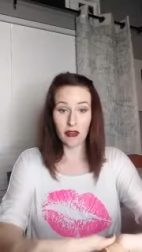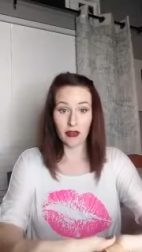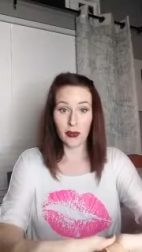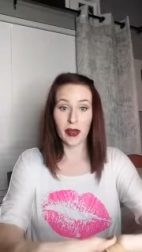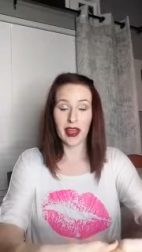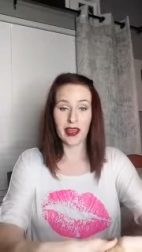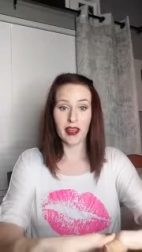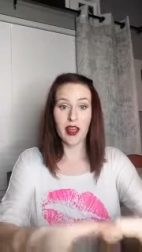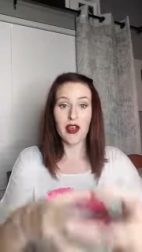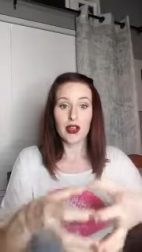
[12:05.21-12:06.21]
Okay,
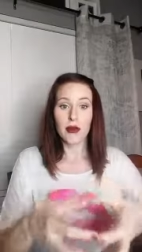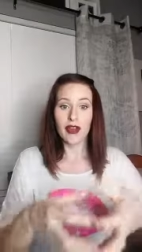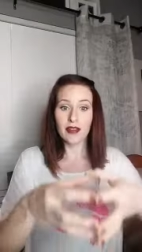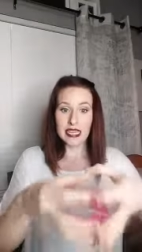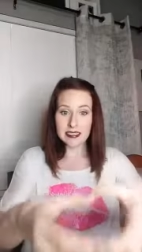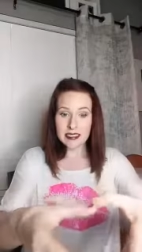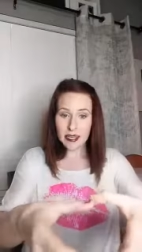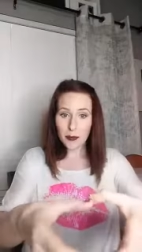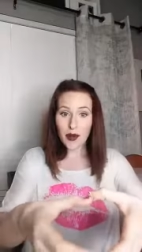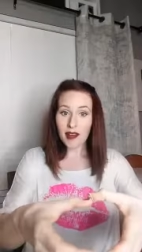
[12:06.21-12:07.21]
you have
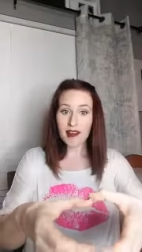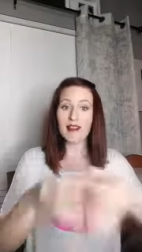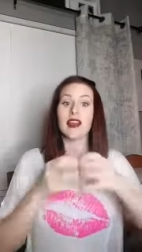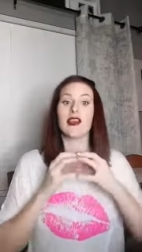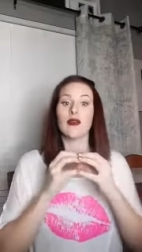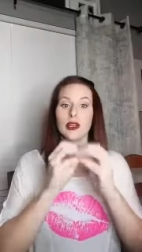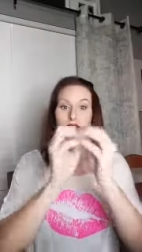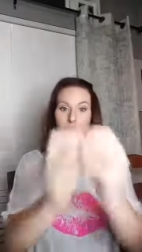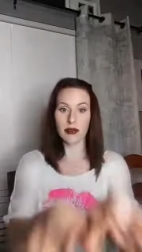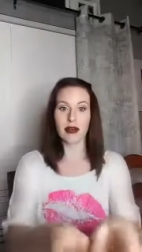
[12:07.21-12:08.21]
instant product that you can
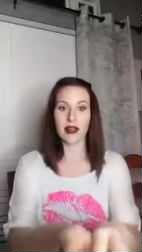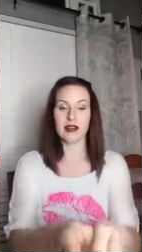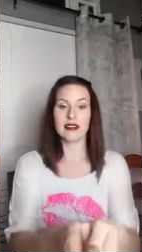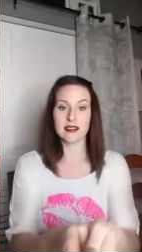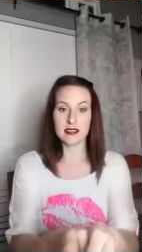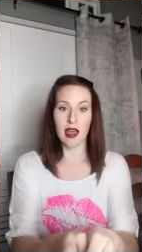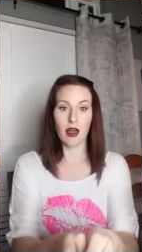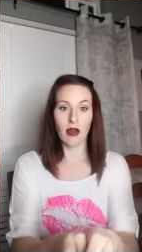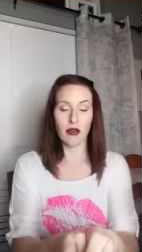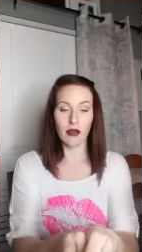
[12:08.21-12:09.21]
turn around and sell.